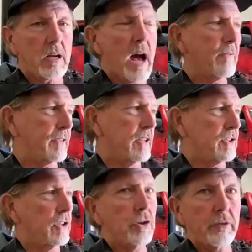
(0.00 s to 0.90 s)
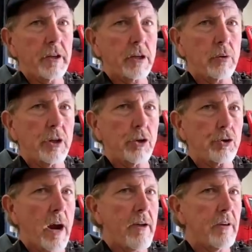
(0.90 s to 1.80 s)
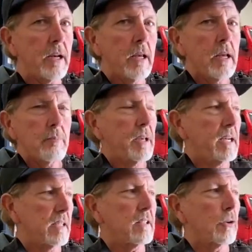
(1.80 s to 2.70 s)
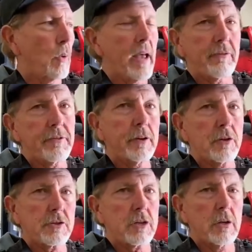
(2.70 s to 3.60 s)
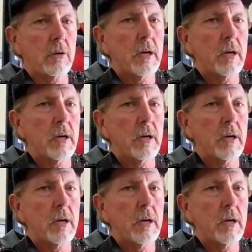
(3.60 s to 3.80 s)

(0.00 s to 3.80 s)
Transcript: confidence in your vehicle when you drive it, because of the way it feels too.